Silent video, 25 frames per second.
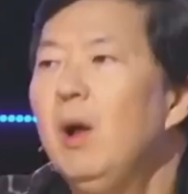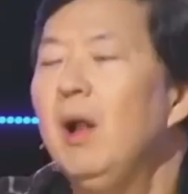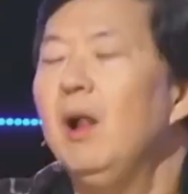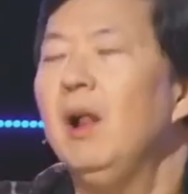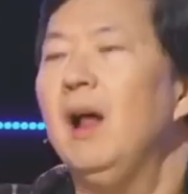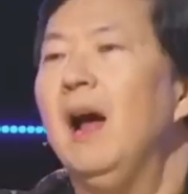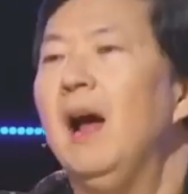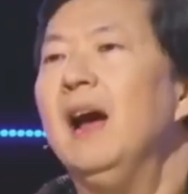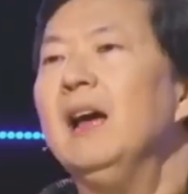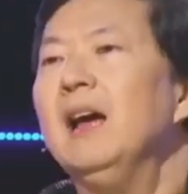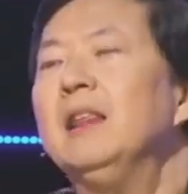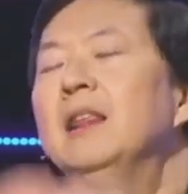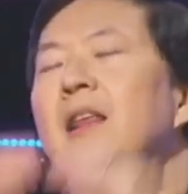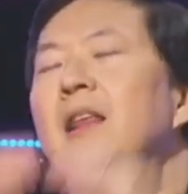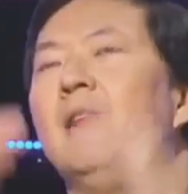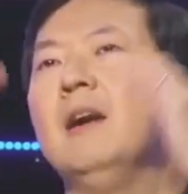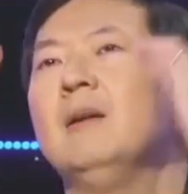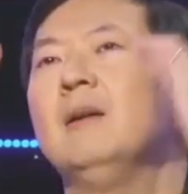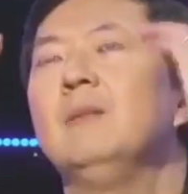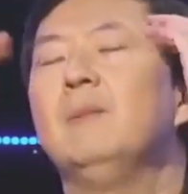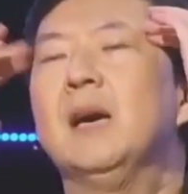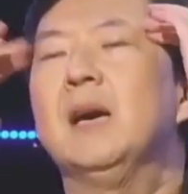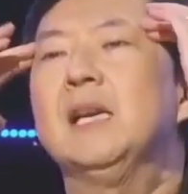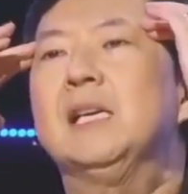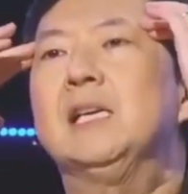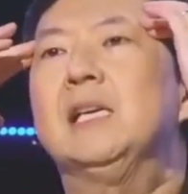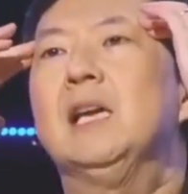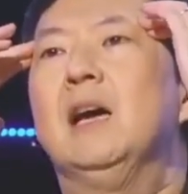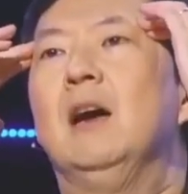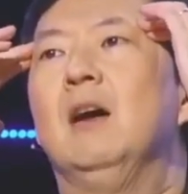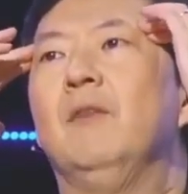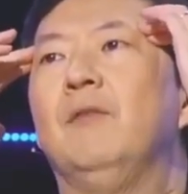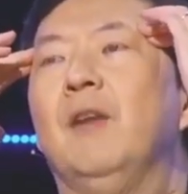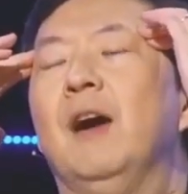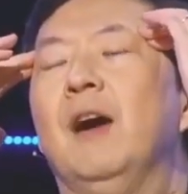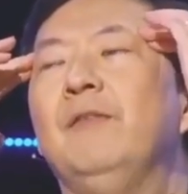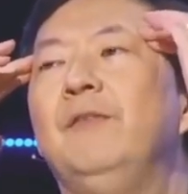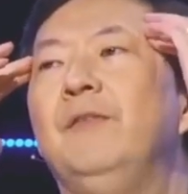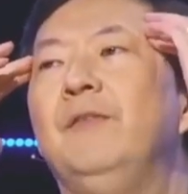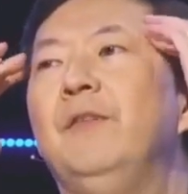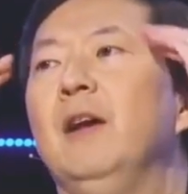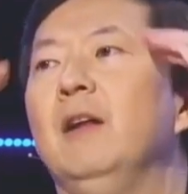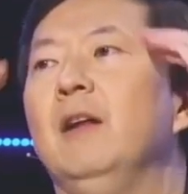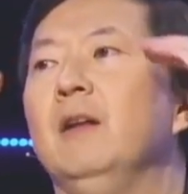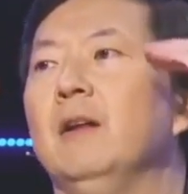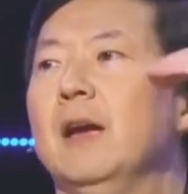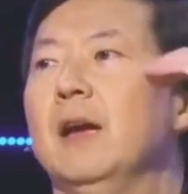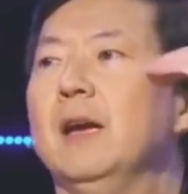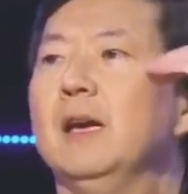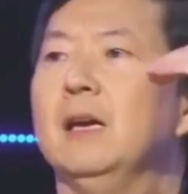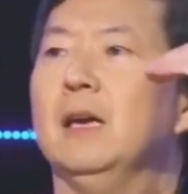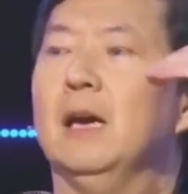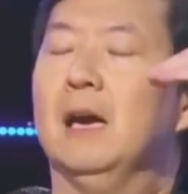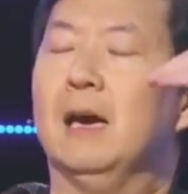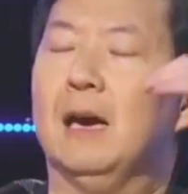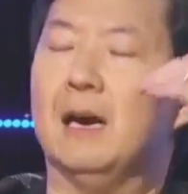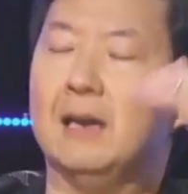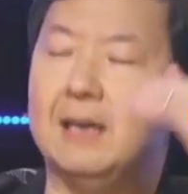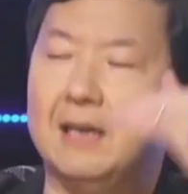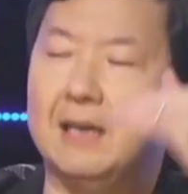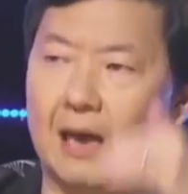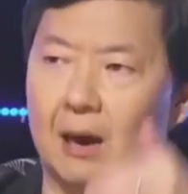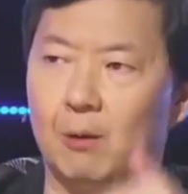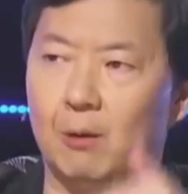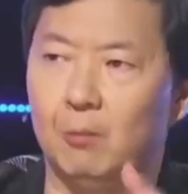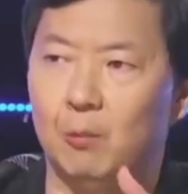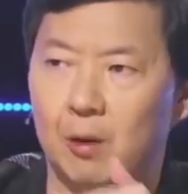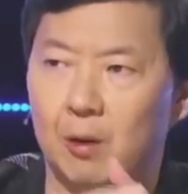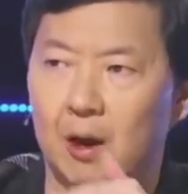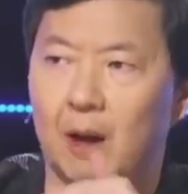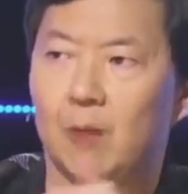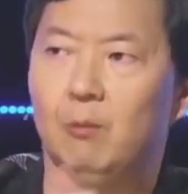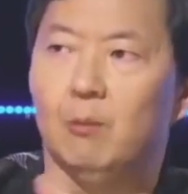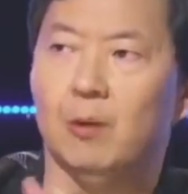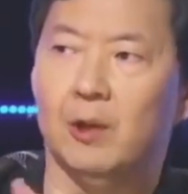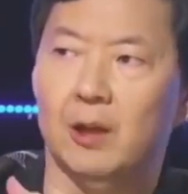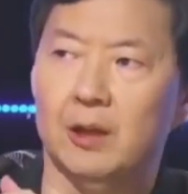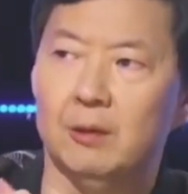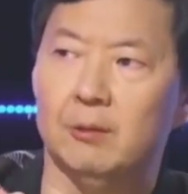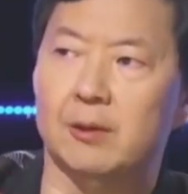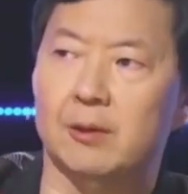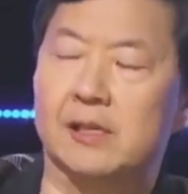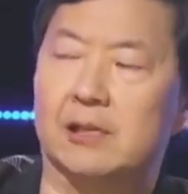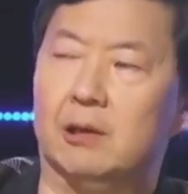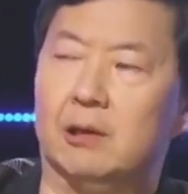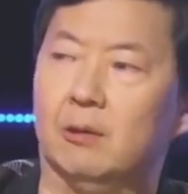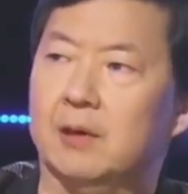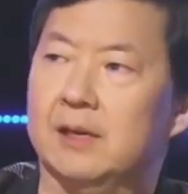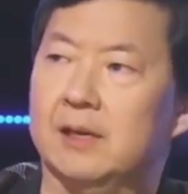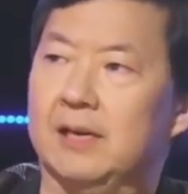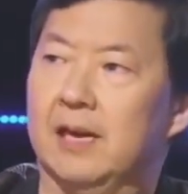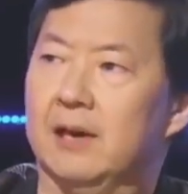Well, I thought to myself, I felt like I, I, I really was going